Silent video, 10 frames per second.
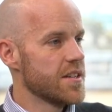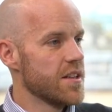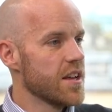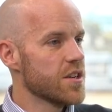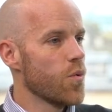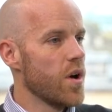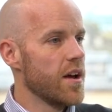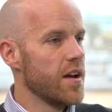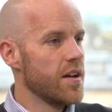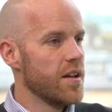So that's
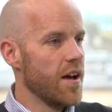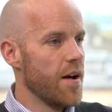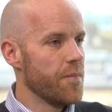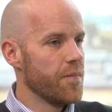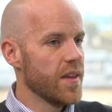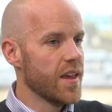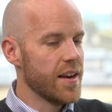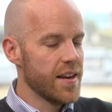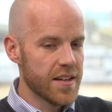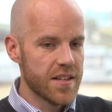why
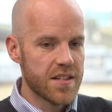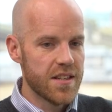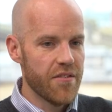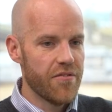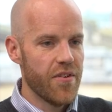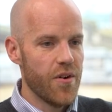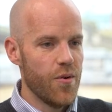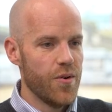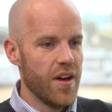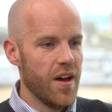getting access to that
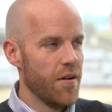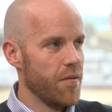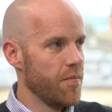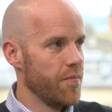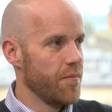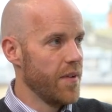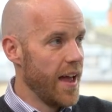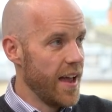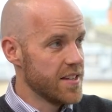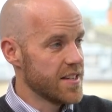phone
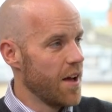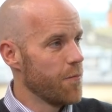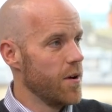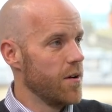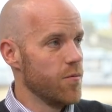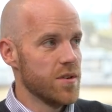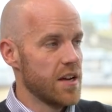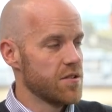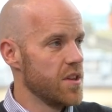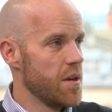ASAP was
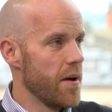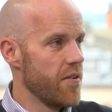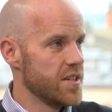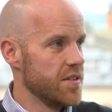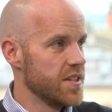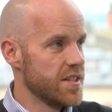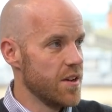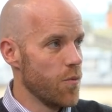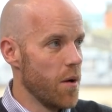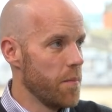absolutely imperative to
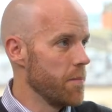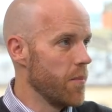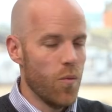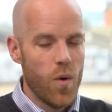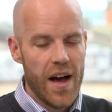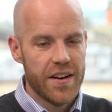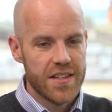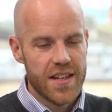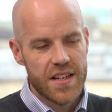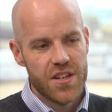see what had been bought, what
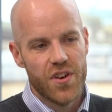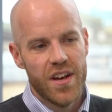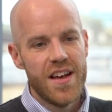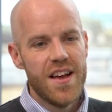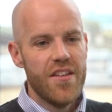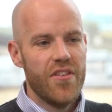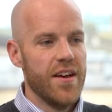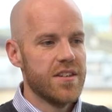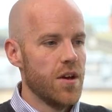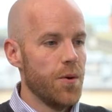hadn't, etc.
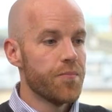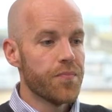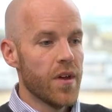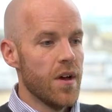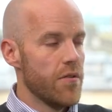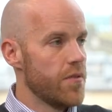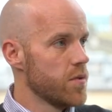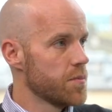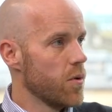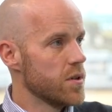there. So
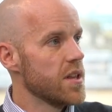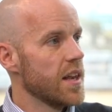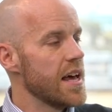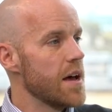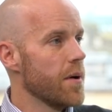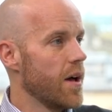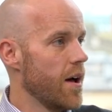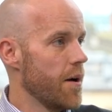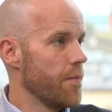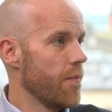phone was brought to the
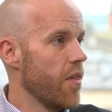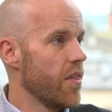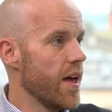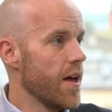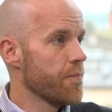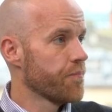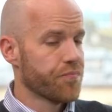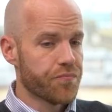lab there.